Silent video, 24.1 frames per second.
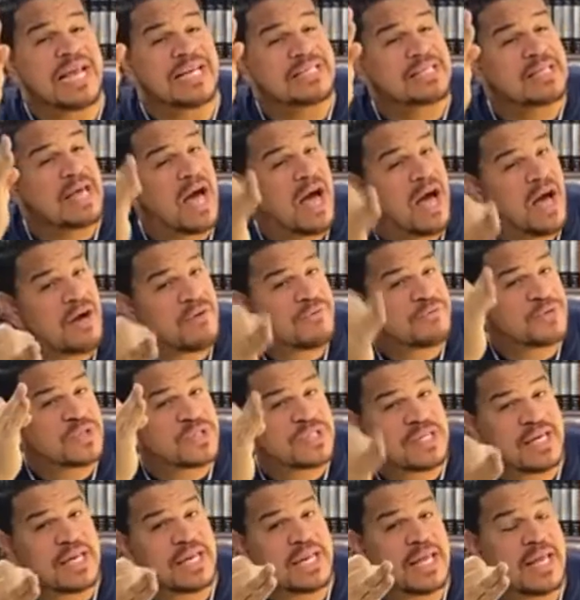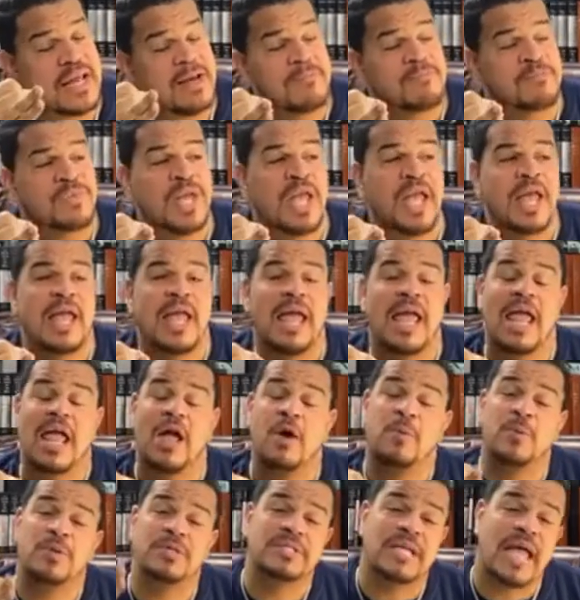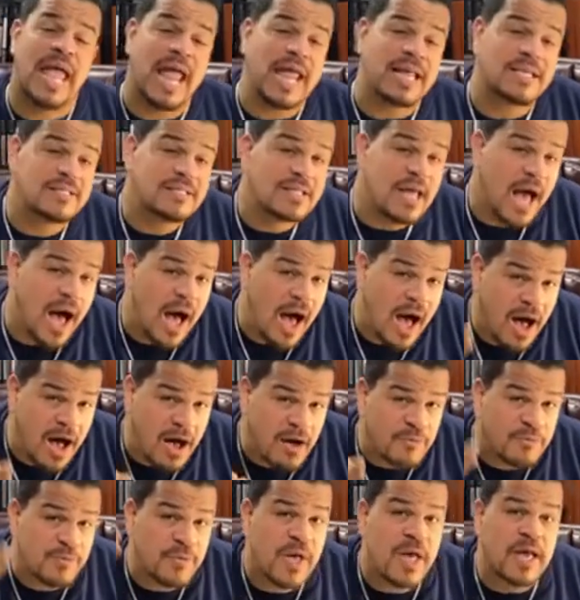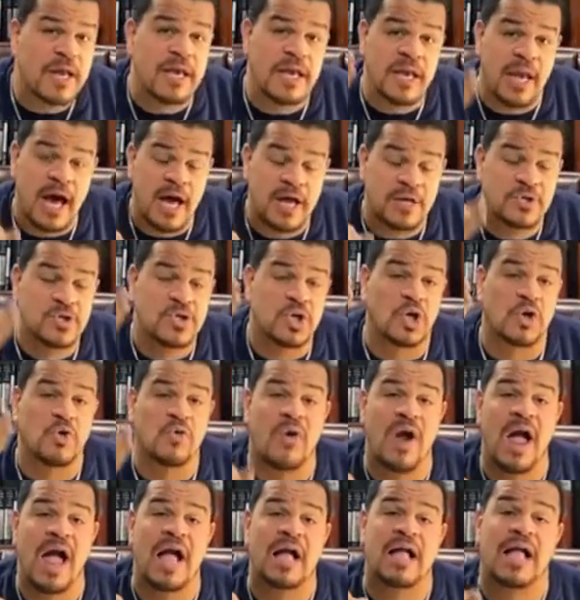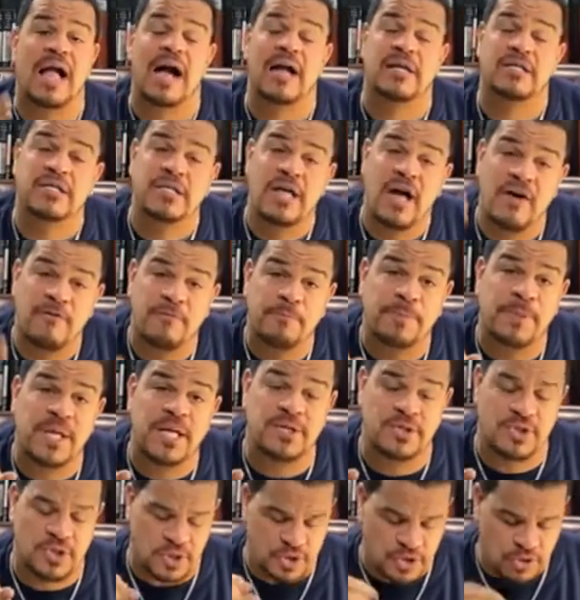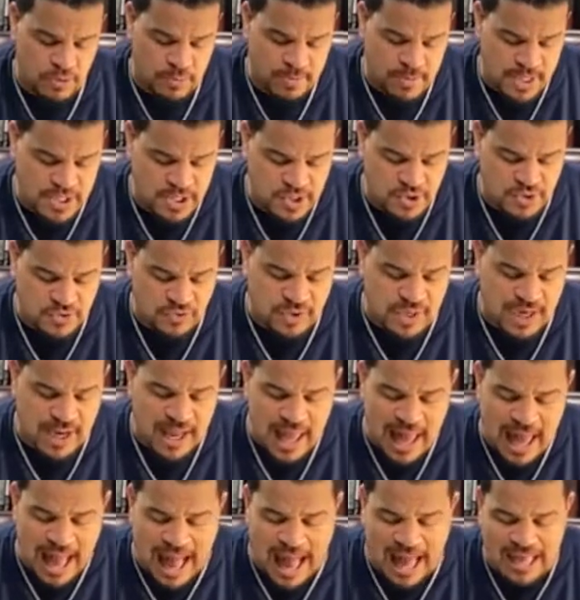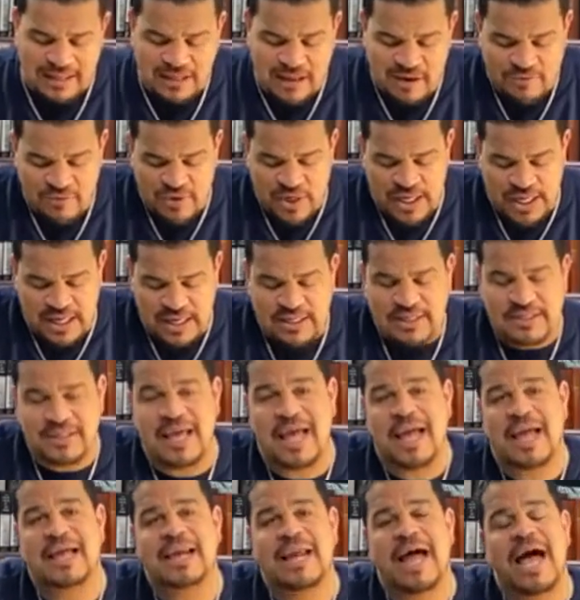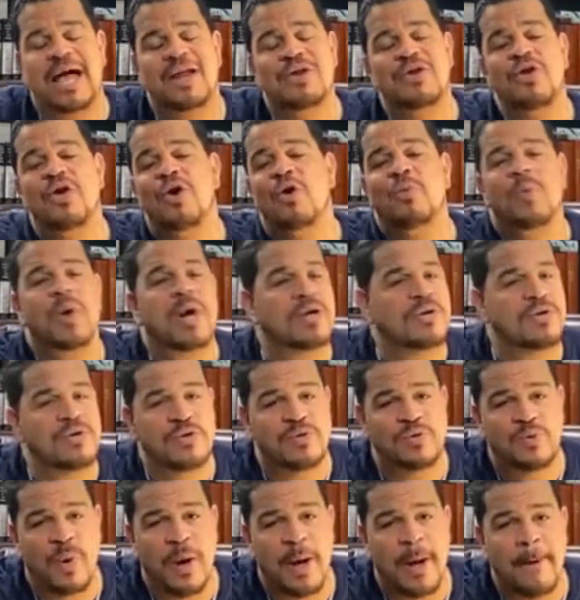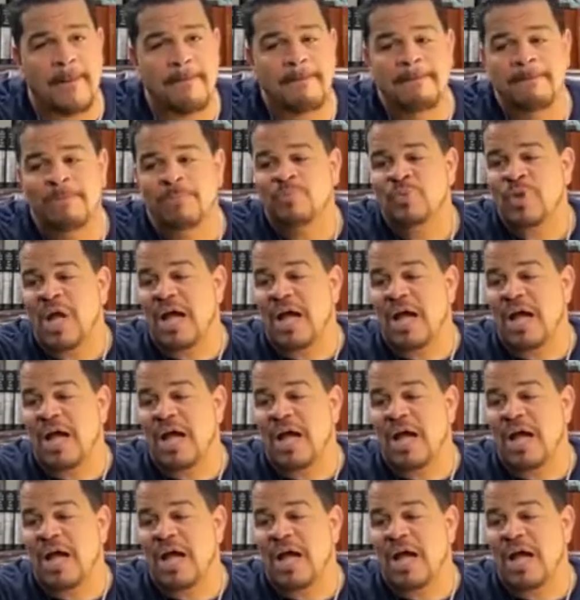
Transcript: was a tough city. It was a tough nut to crack, a tough place to do ministry. I love that he's saying, I know where you dwell.